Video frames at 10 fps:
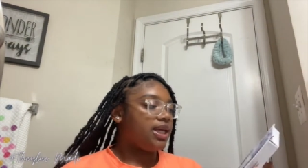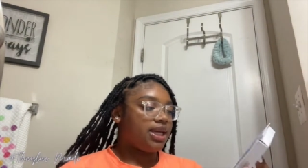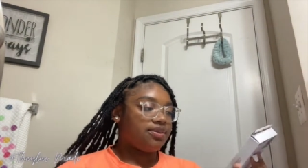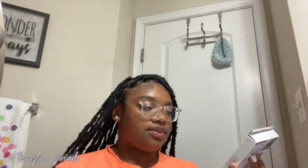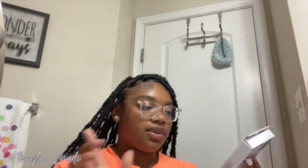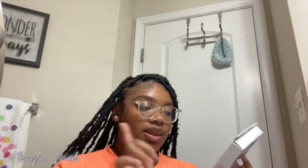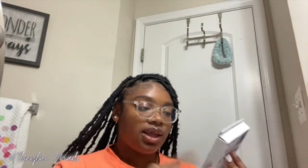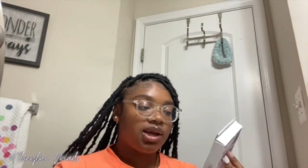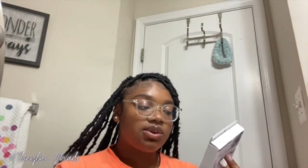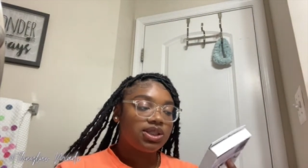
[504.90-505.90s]
yeah i
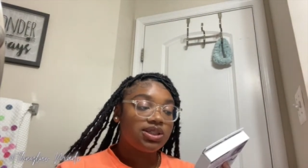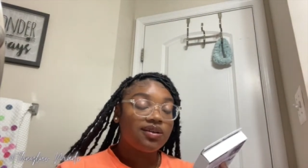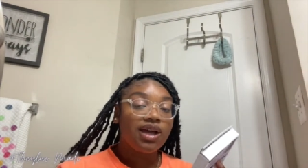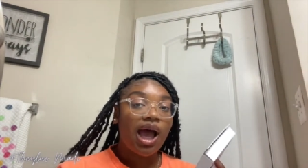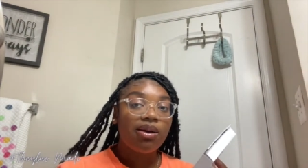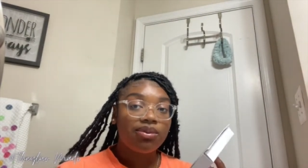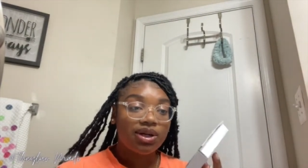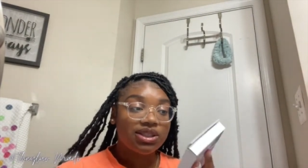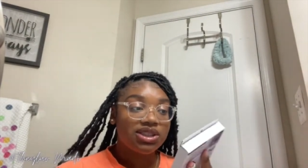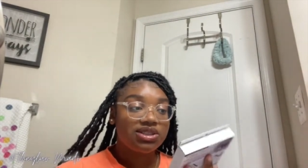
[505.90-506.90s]
brought this off i
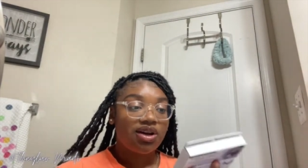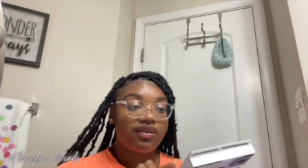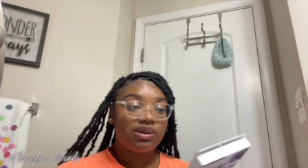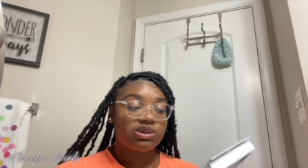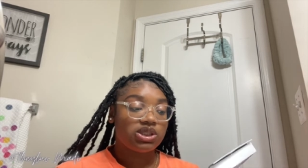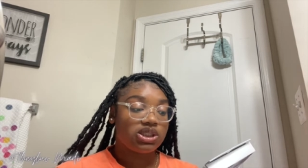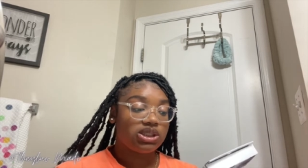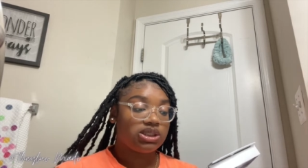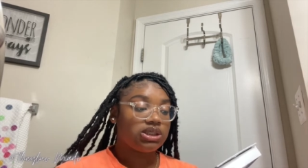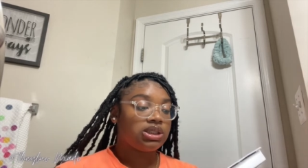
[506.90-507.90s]
brought this off
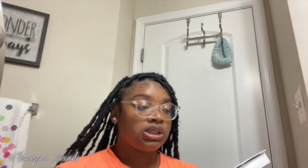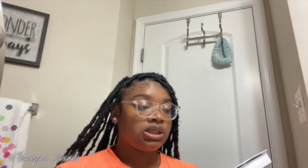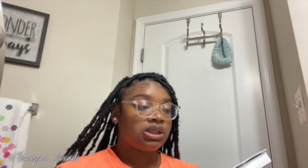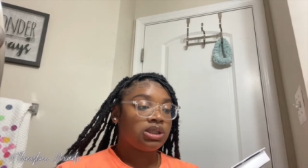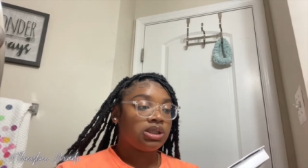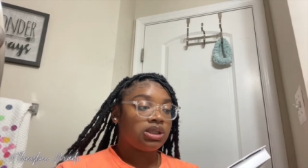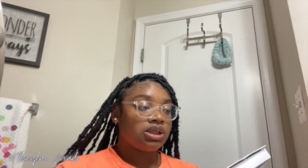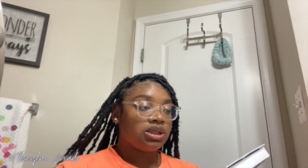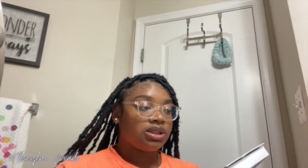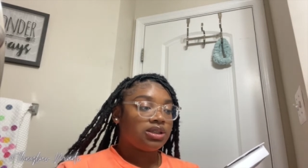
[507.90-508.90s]
amazon
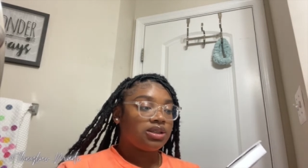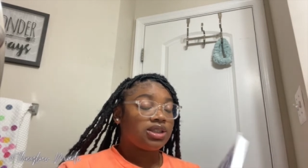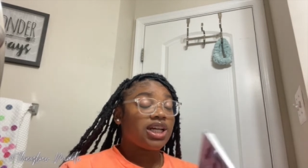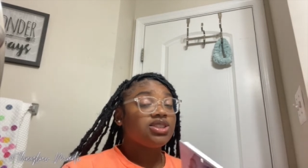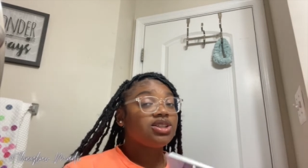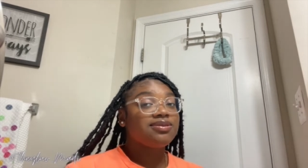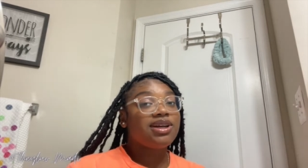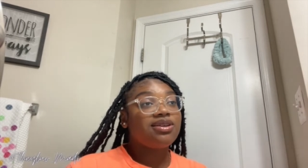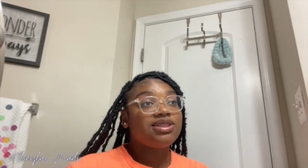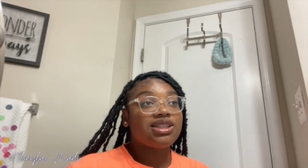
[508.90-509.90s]
because i saw
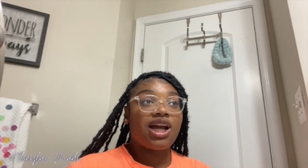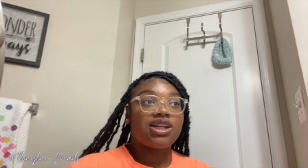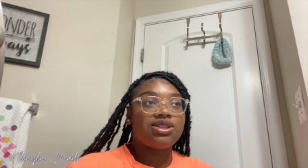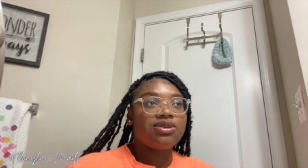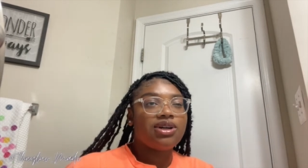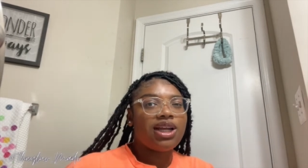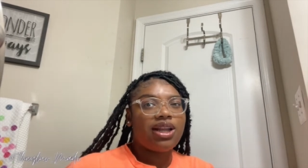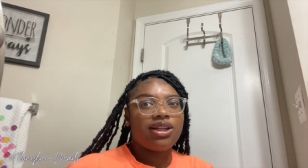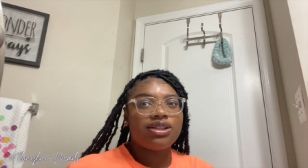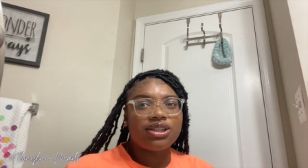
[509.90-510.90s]
somebody on tiktok do it and it
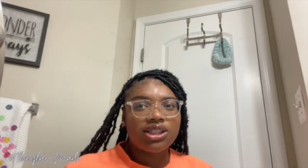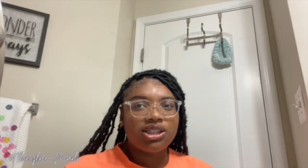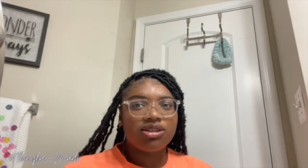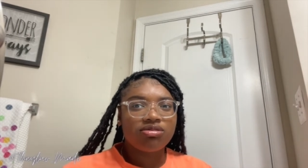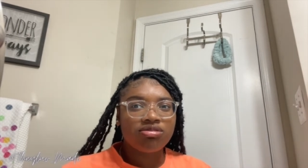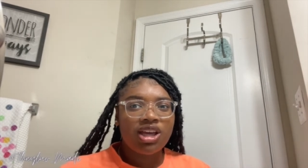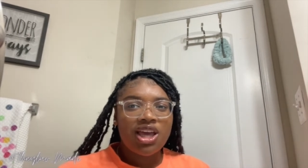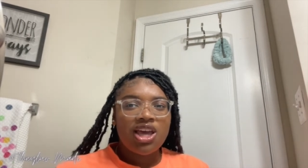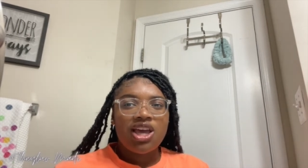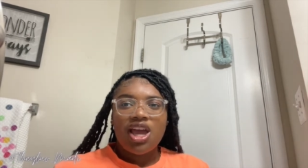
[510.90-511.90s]
looked good
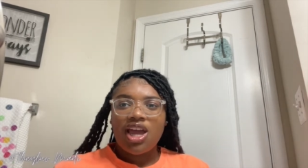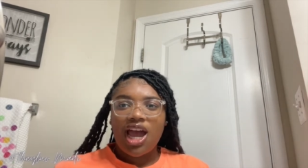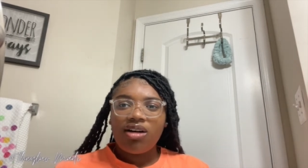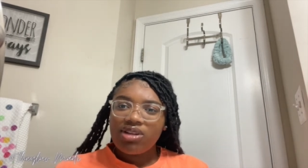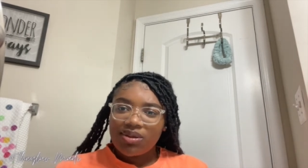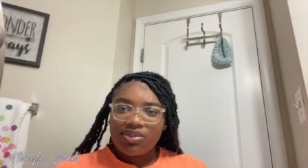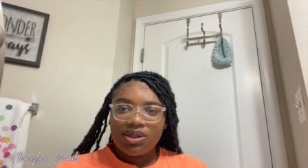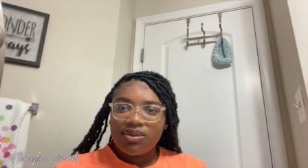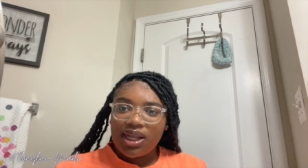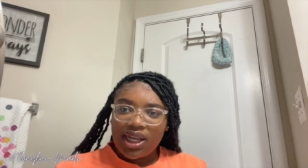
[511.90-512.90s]
and i don't like
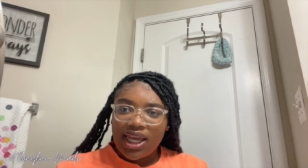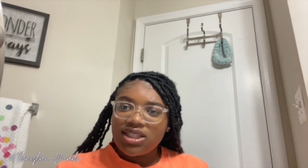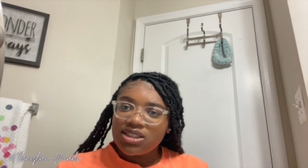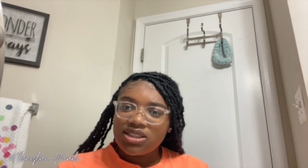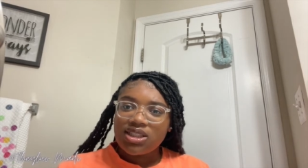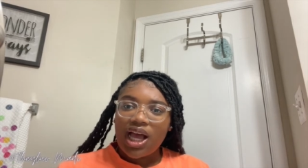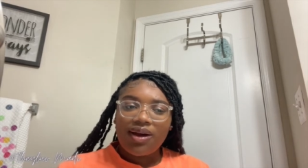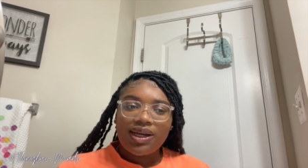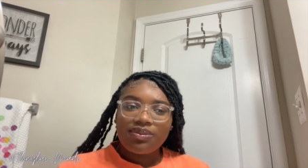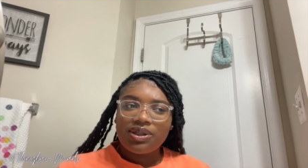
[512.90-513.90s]
putting my lashes i
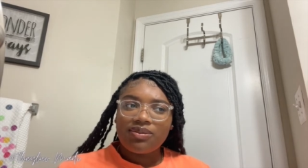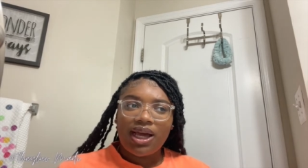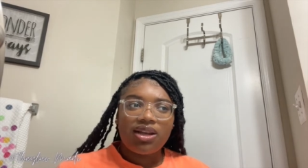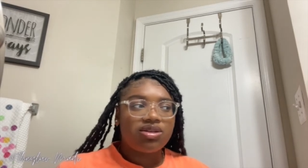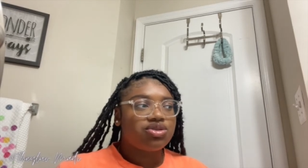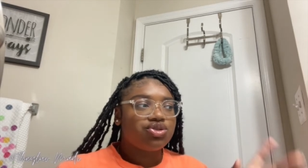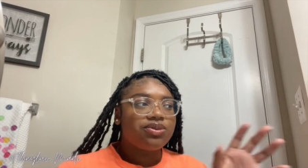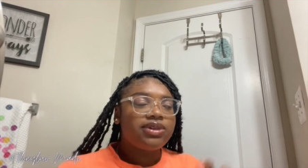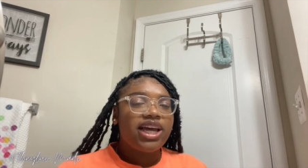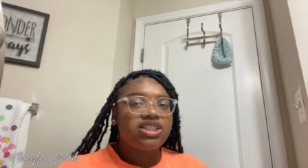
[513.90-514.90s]
don't like putting my like
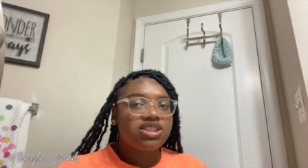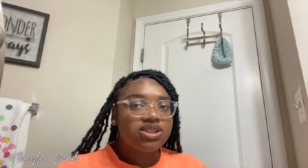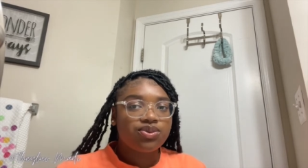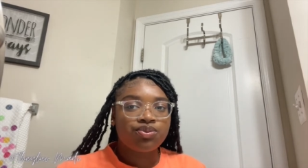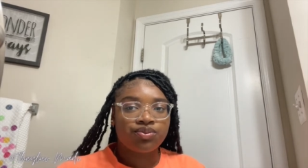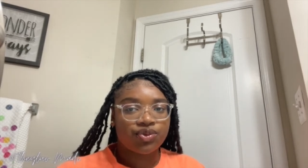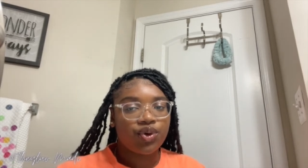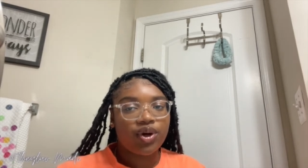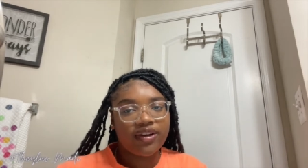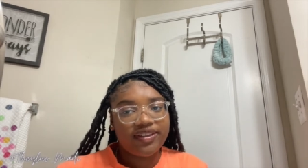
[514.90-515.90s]
strip lashes
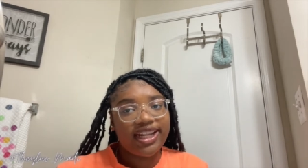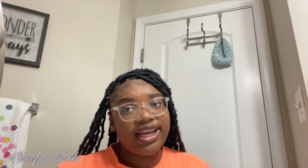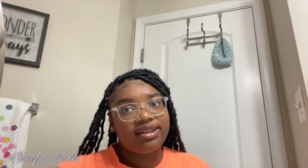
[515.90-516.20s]
on every day